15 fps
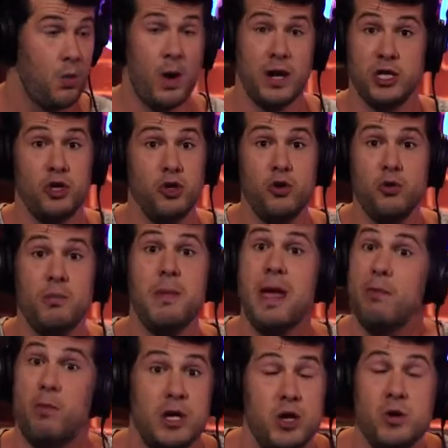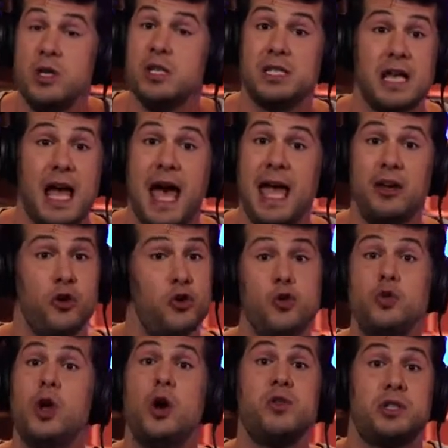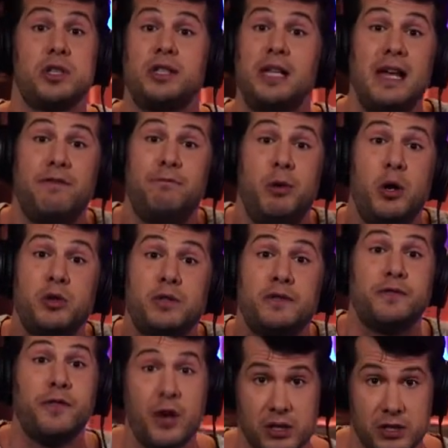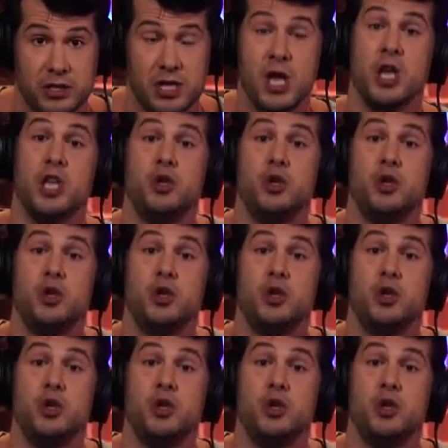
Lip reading: When you decide who goes to the lifeboats first,